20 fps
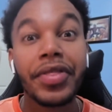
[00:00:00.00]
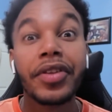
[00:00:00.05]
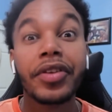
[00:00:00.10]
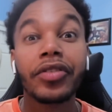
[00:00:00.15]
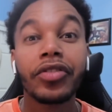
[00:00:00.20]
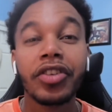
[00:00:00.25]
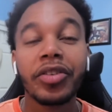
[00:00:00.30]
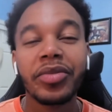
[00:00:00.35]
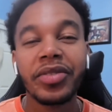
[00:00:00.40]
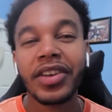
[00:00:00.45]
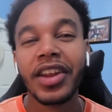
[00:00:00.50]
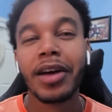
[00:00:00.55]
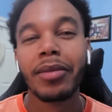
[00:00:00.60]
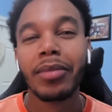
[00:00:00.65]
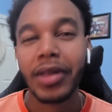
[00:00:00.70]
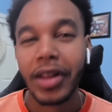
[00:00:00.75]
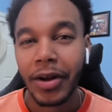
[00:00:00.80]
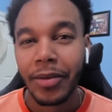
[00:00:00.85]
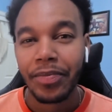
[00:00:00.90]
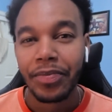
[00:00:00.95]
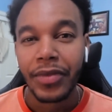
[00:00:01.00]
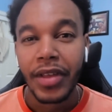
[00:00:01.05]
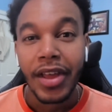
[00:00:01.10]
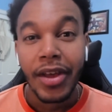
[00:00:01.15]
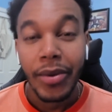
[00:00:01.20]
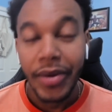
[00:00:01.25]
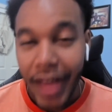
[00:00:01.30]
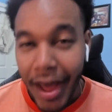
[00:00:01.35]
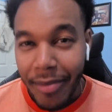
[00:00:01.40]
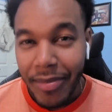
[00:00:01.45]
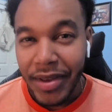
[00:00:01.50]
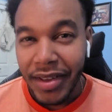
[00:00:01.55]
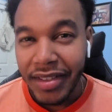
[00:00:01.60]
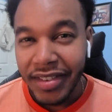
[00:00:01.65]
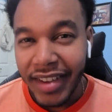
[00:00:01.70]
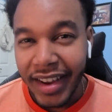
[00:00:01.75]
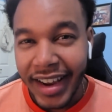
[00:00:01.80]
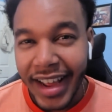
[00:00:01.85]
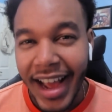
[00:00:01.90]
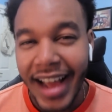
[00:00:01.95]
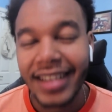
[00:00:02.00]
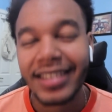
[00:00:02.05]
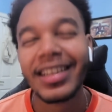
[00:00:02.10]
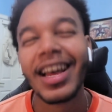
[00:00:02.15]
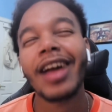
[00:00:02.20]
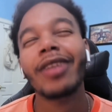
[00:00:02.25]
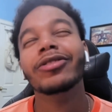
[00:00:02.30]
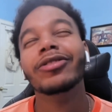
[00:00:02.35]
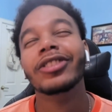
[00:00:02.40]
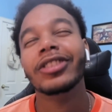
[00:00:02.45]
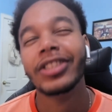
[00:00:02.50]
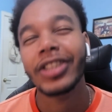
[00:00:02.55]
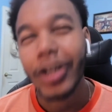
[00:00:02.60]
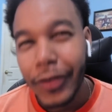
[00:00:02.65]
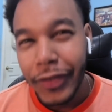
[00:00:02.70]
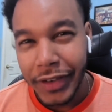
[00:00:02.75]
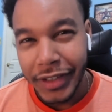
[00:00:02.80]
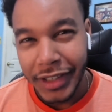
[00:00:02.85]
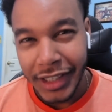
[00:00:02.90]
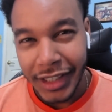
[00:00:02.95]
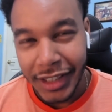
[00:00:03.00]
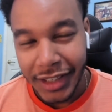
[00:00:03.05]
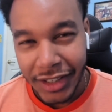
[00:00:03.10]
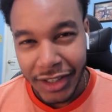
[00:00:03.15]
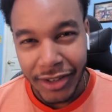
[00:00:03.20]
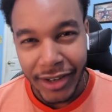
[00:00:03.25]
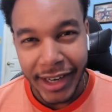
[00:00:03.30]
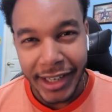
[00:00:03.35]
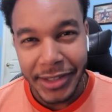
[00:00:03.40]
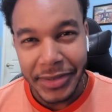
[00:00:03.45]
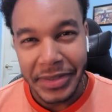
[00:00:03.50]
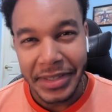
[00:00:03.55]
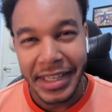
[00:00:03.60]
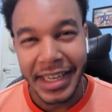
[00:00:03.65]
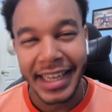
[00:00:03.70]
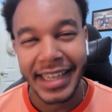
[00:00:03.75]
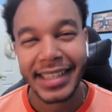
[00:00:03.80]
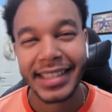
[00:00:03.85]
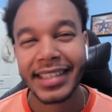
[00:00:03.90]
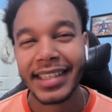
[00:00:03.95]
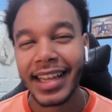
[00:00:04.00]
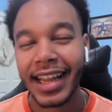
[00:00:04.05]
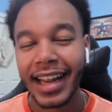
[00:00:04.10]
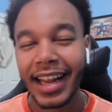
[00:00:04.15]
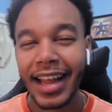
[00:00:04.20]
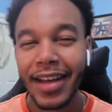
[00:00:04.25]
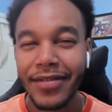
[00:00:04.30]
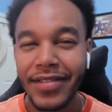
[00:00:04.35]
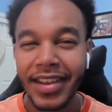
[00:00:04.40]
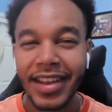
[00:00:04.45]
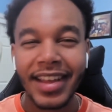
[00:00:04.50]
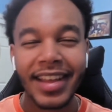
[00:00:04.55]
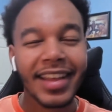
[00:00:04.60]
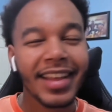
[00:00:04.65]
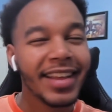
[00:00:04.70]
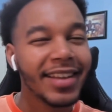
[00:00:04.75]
in the description down below. With that being said, guys, I will see you for season 2 next week, guys. I love you.